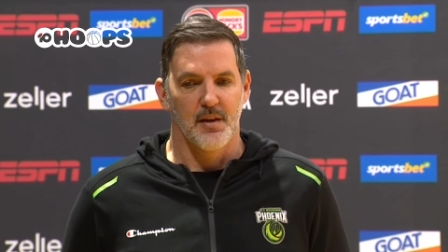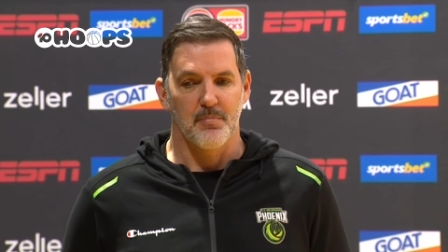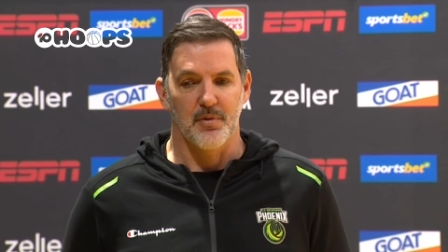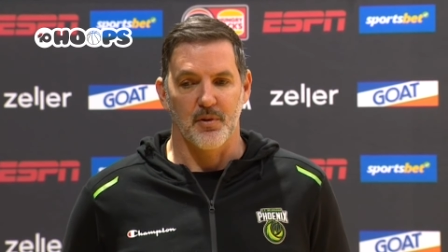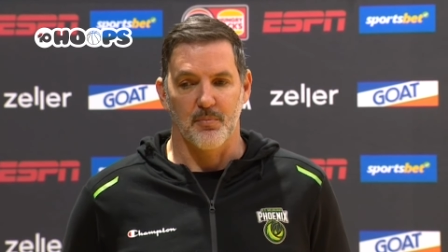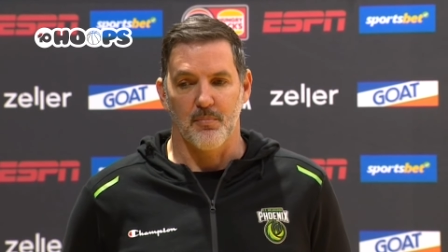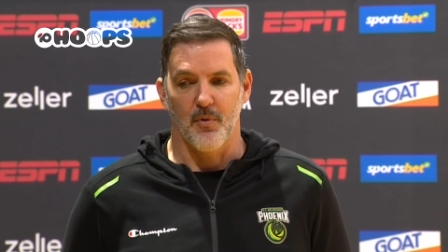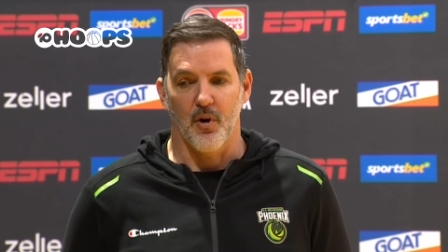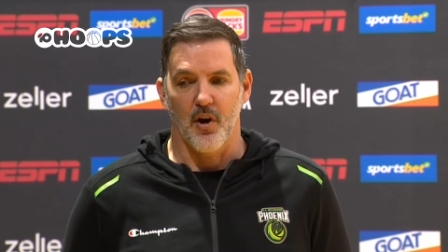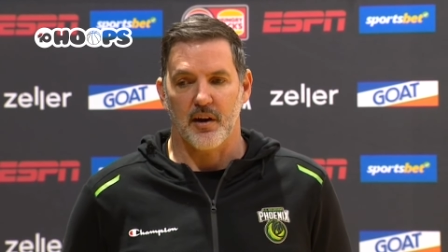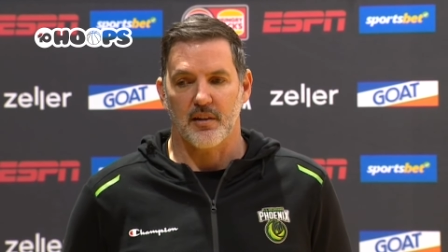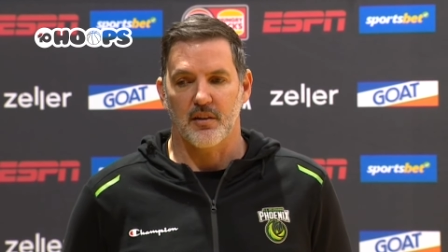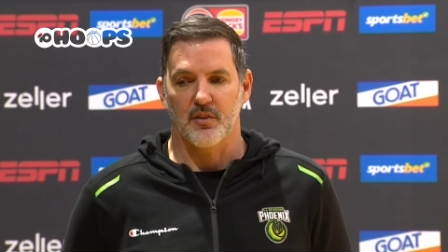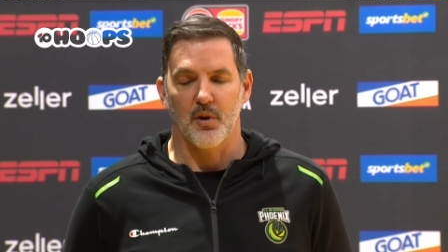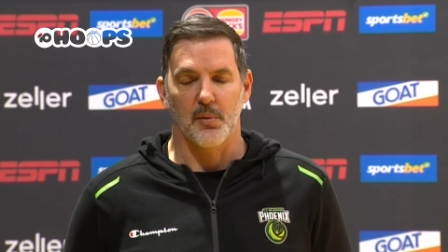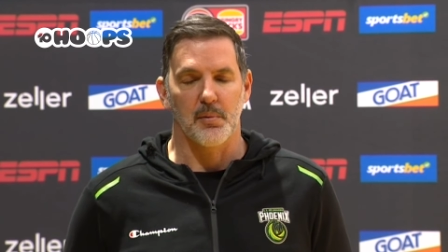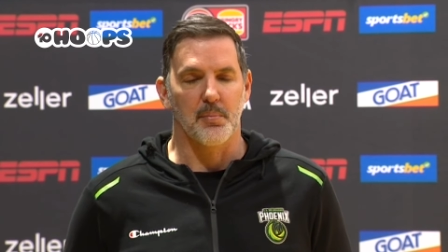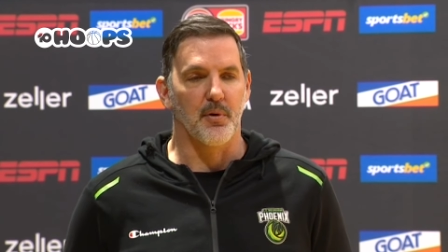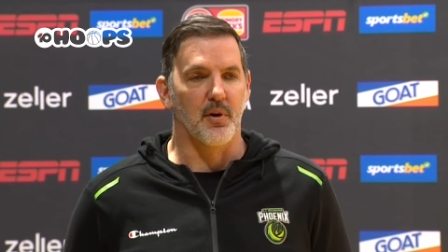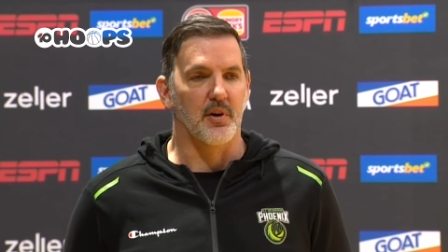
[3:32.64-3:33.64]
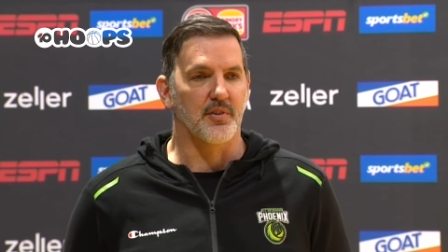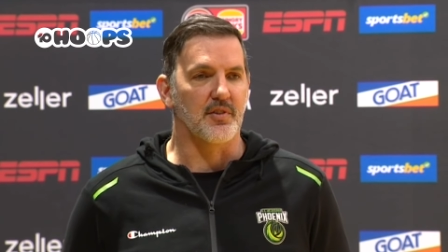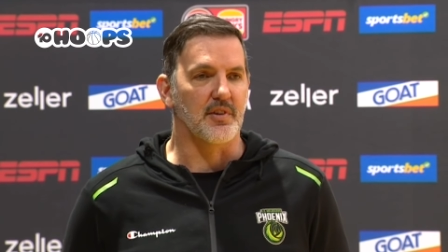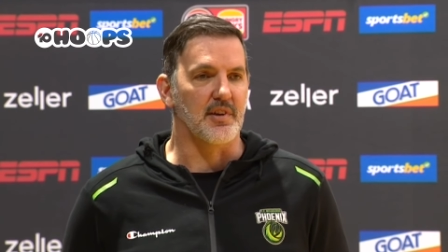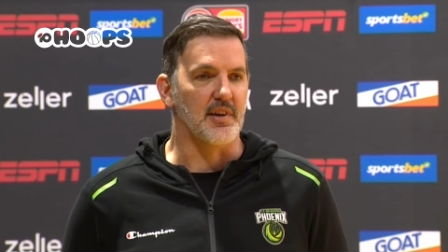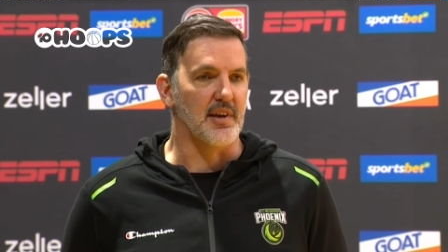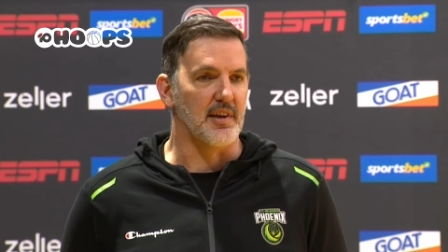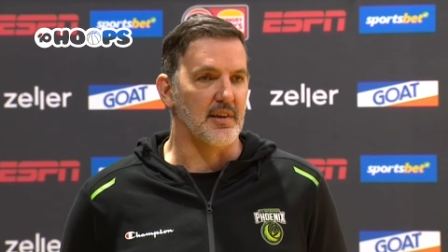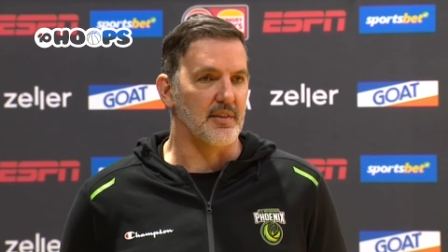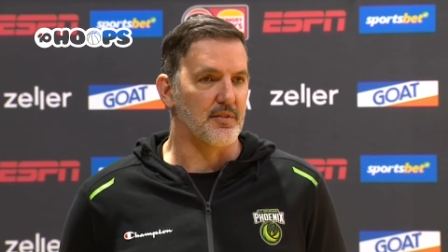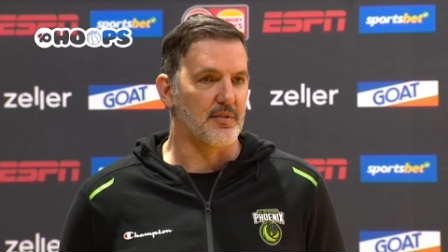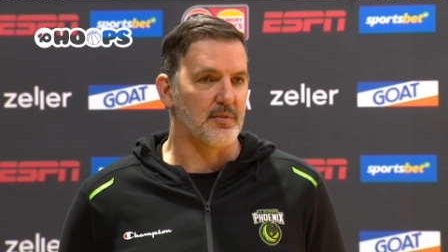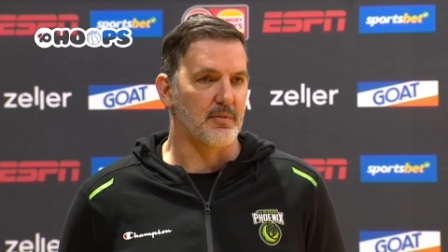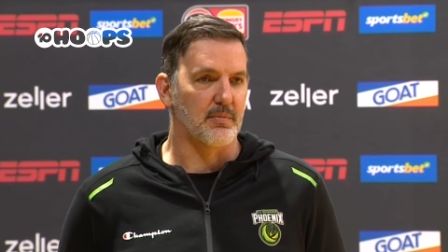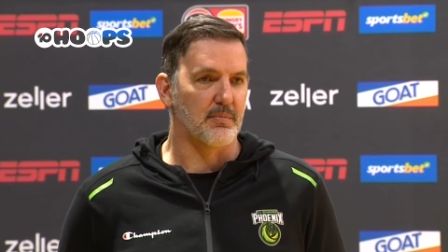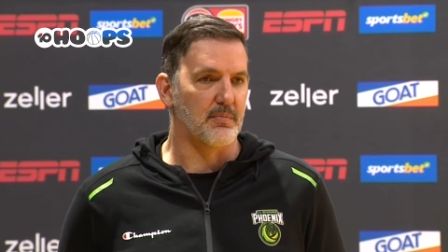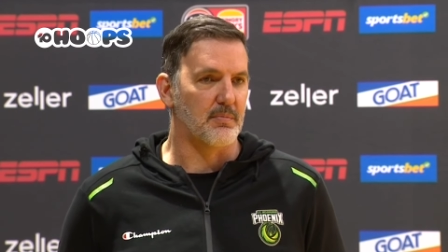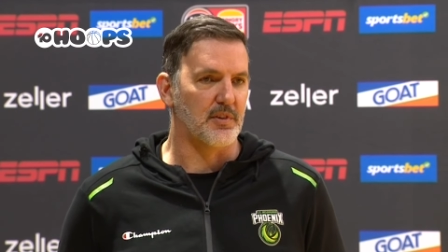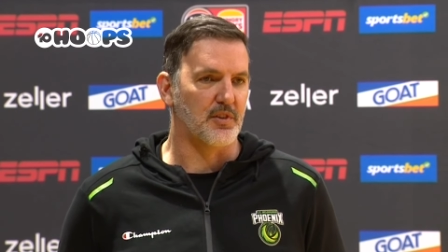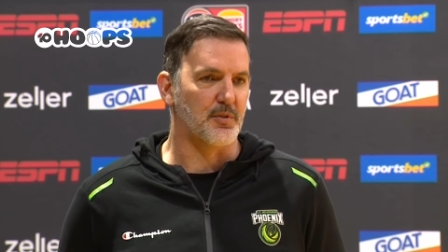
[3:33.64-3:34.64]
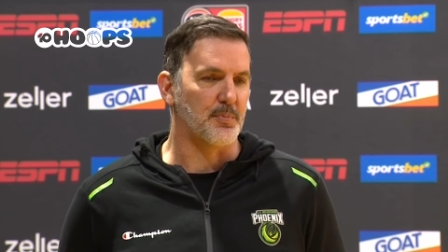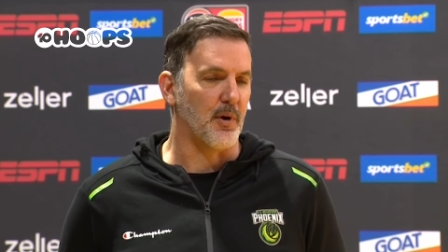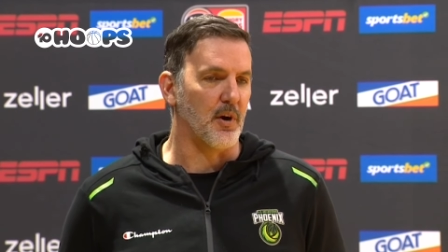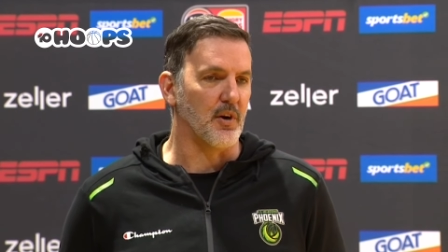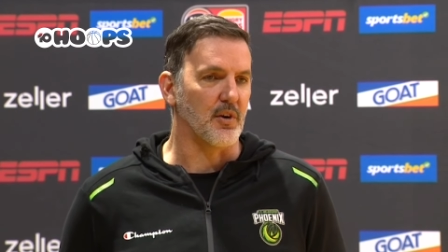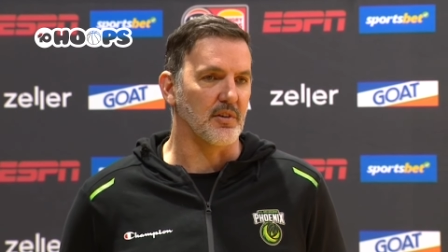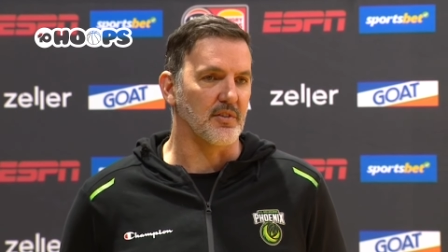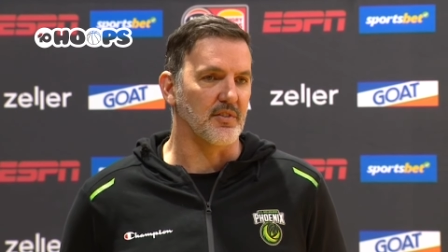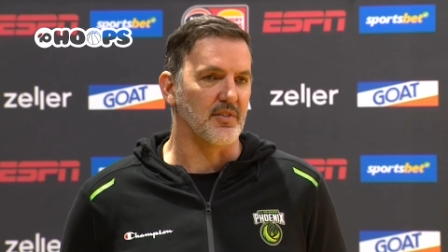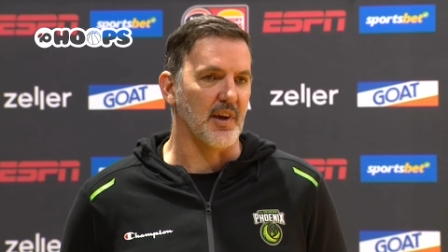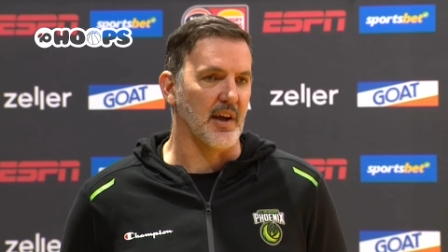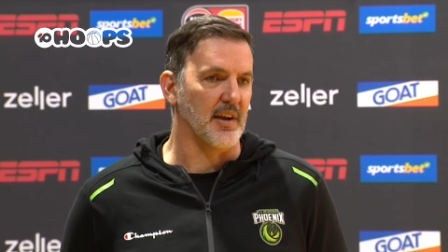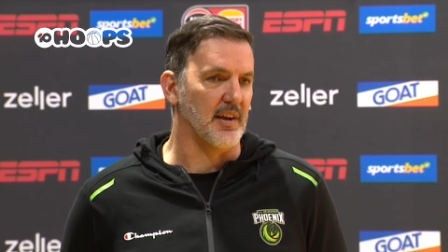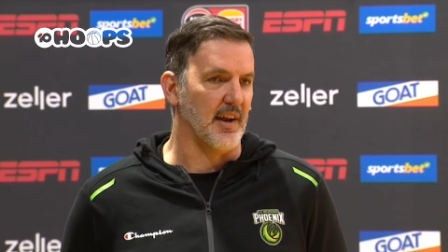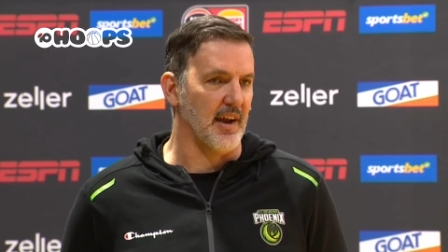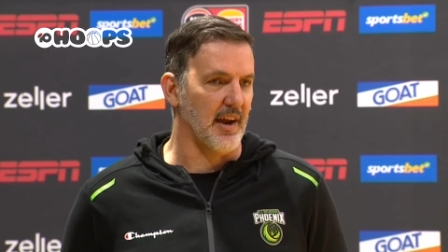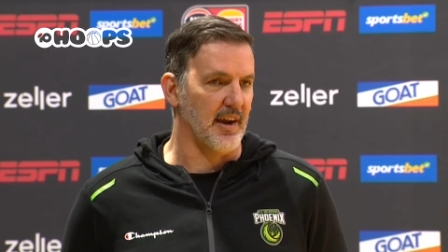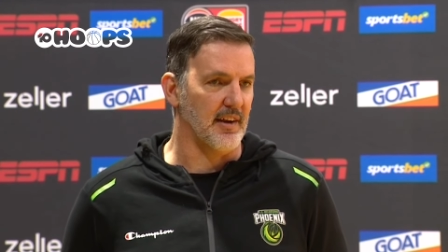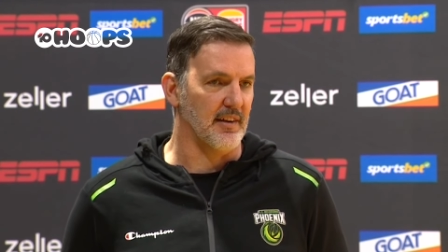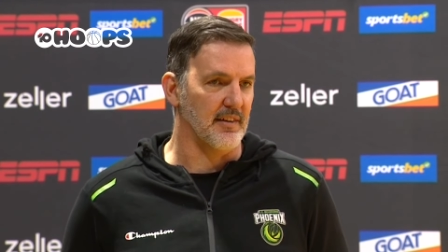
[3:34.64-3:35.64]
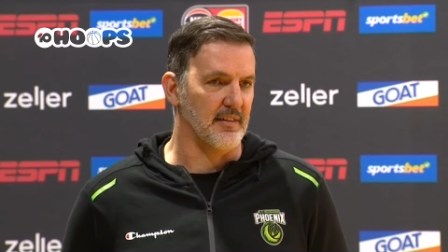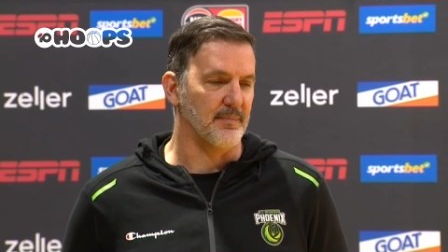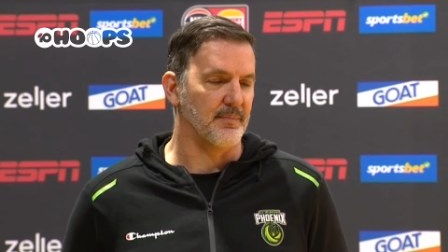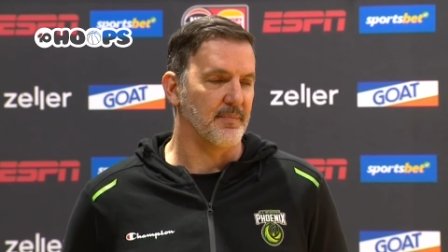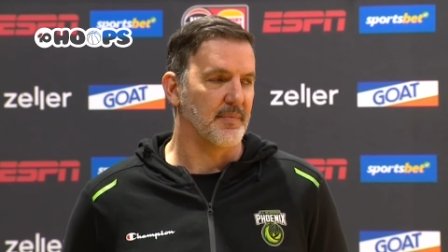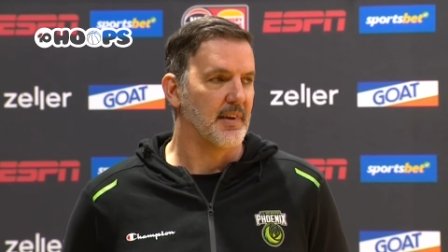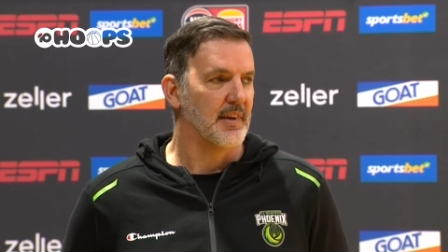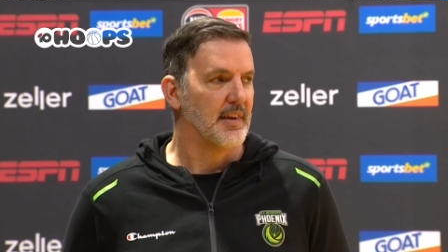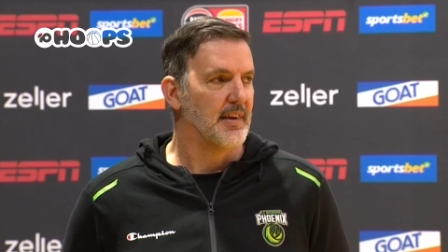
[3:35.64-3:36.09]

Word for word: but Mike, the type of person he is, we spoke on Sunday and